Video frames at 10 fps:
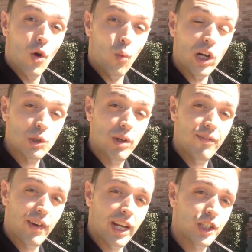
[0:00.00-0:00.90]
Once we
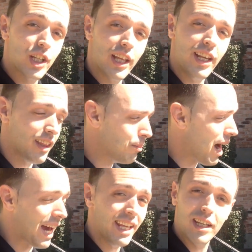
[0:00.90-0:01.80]
finish cleaning the
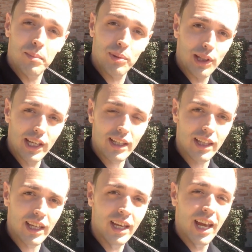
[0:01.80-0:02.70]
body
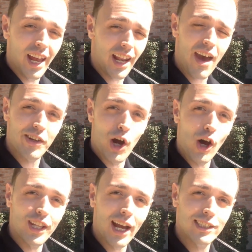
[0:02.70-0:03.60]
completely and have it
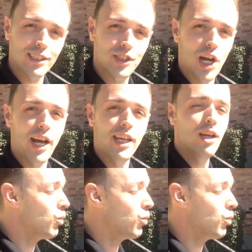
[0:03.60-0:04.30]
all nice and shiny,